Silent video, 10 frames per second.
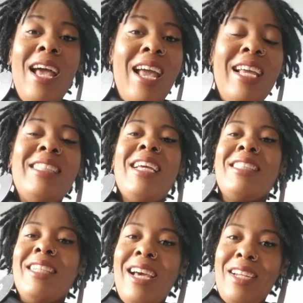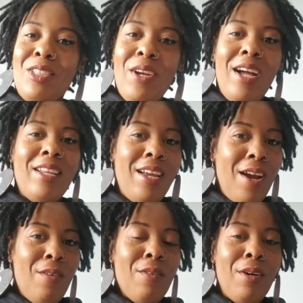it takes a lot of trial and
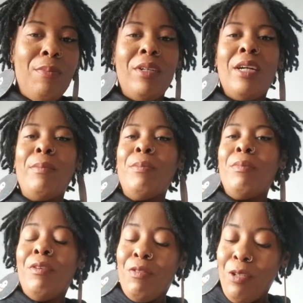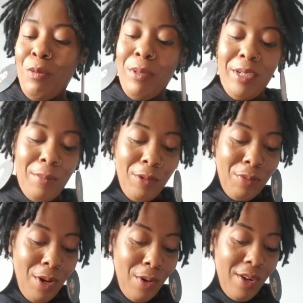error before you become a
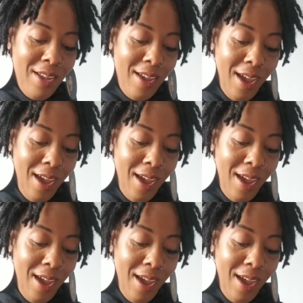pro.